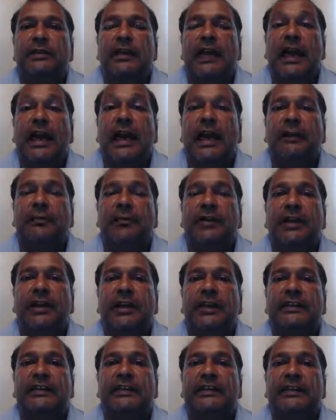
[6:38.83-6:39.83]

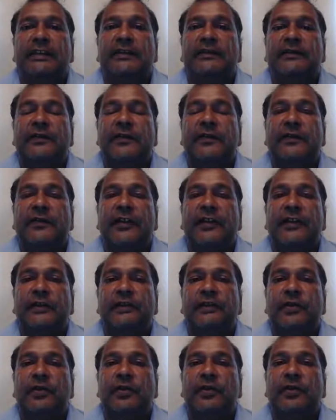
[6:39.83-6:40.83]
apprehensive or
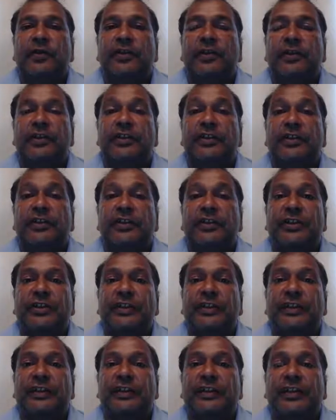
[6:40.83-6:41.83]
fearful or
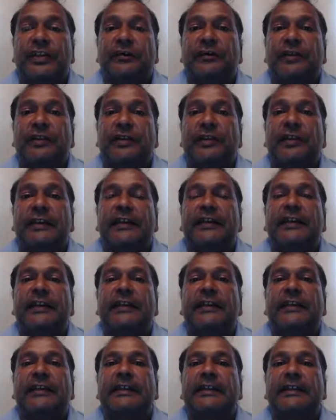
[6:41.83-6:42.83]
deterrent type of
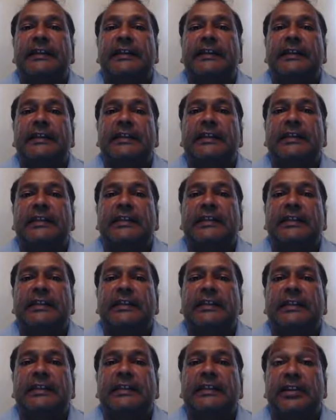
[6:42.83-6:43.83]
thinking,
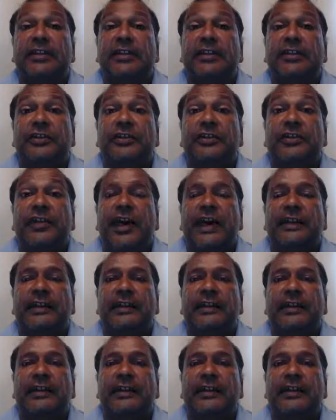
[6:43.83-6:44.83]
or
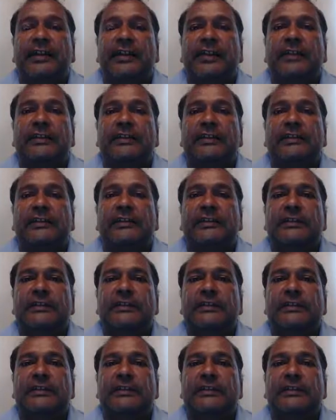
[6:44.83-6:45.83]
distracting thoughts
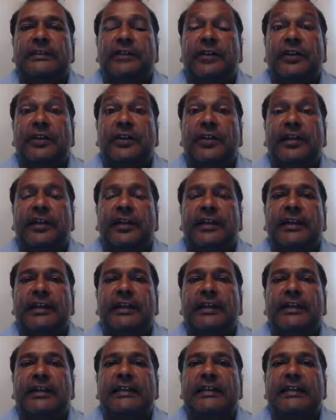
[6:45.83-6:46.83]
or
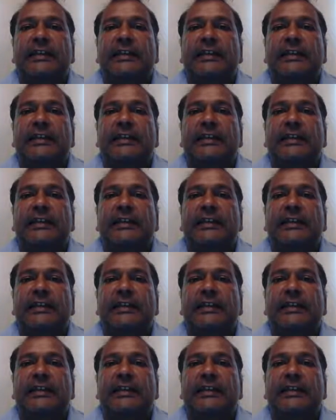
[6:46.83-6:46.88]
thinking.